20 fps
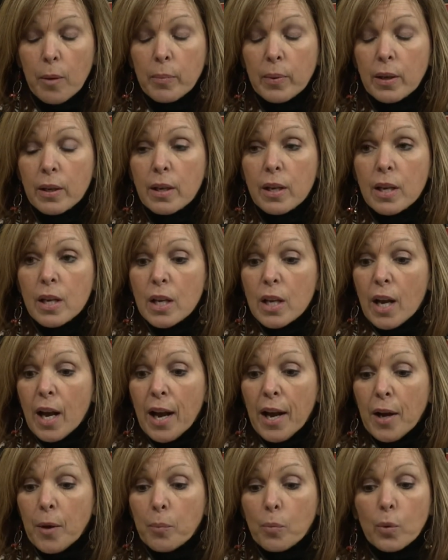But
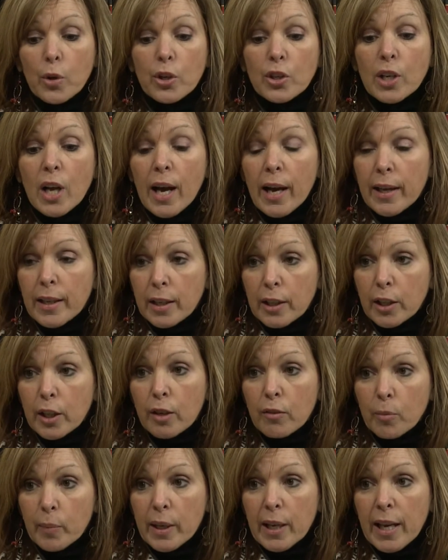um, we're not a
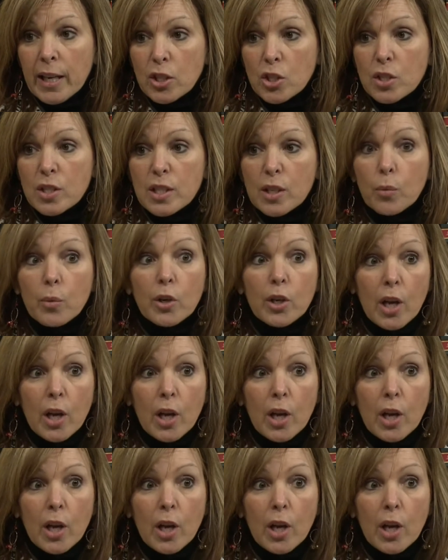government agency. We're a